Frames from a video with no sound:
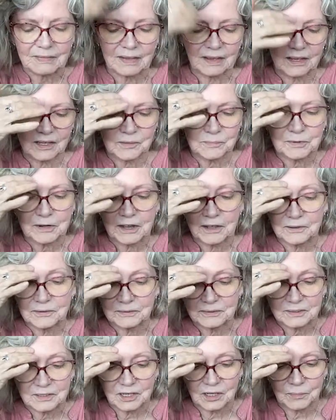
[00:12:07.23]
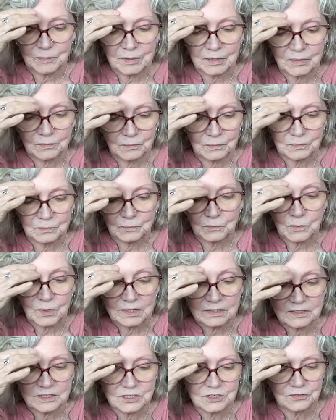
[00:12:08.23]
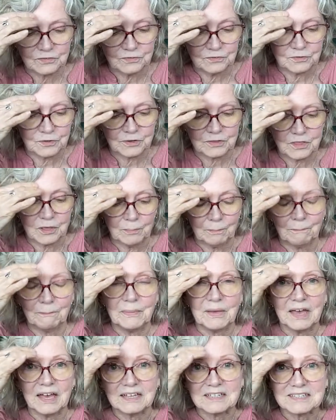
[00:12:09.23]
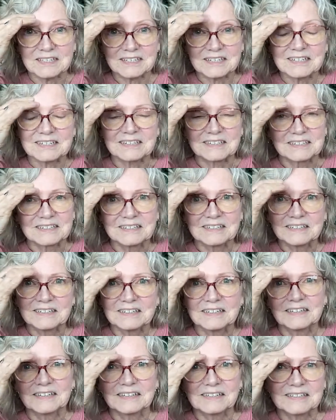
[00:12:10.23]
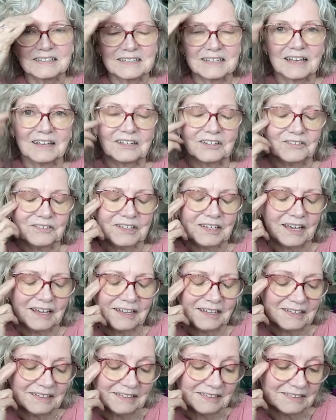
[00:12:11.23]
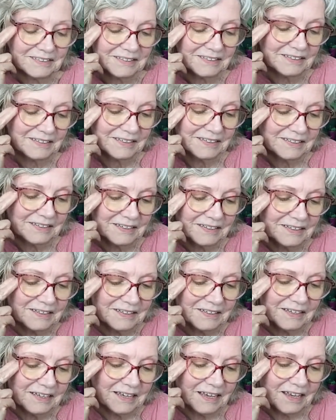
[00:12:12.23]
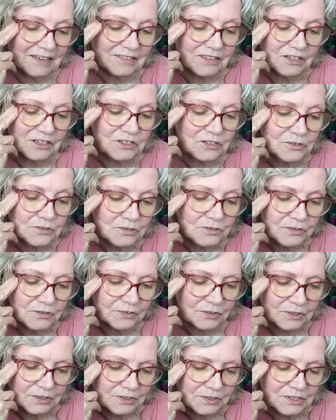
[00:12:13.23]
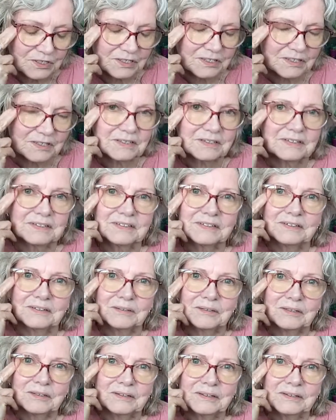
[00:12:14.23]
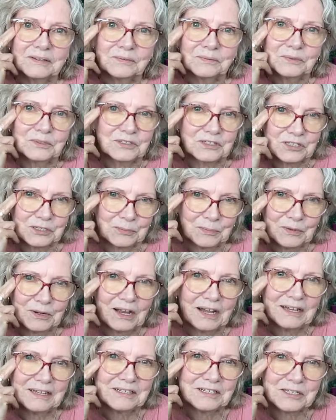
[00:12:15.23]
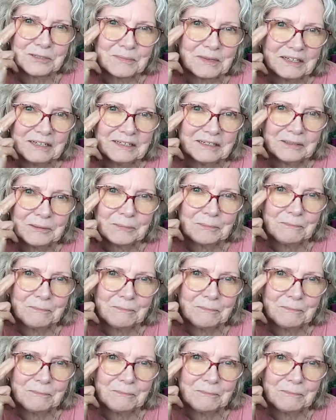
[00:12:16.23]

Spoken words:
eyebrow, about what's for the best, side of the eye. And the universe will surprise me.